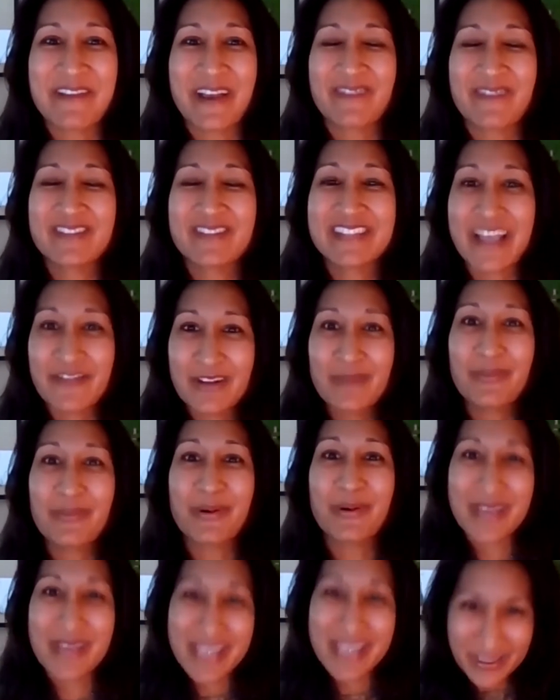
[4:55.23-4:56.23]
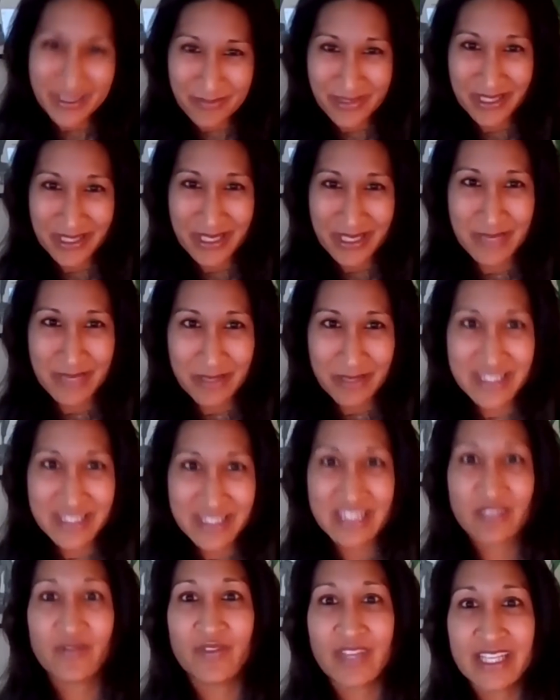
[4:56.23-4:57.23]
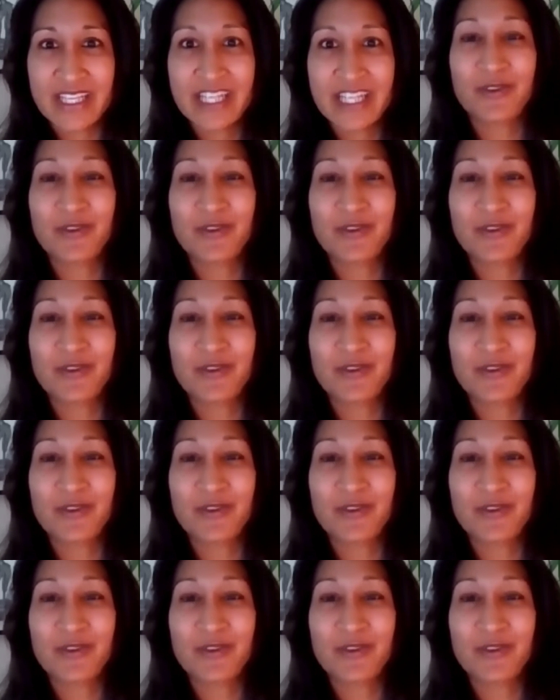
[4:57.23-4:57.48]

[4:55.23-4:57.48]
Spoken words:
We have 7.8 billion mouths to feed